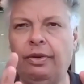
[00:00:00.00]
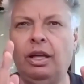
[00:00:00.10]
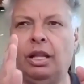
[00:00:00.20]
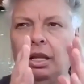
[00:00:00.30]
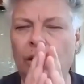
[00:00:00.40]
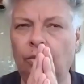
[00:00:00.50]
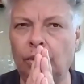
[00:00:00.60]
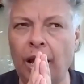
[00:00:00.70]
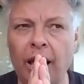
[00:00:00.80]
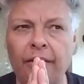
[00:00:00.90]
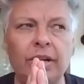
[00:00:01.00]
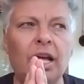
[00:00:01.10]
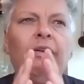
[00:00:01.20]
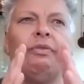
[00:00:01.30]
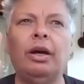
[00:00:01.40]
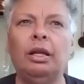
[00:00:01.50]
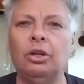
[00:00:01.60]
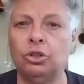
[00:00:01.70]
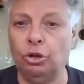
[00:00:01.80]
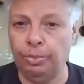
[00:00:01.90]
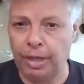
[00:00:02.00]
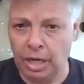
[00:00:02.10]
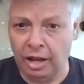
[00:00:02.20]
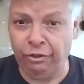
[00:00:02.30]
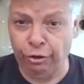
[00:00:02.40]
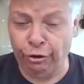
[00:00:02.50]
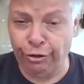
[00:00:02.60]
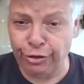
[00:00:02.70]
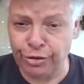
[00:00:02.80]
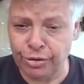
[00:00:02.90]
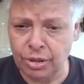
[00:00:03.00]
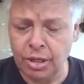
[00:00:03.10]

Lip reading: And when I have enough, there's going to be enough for others.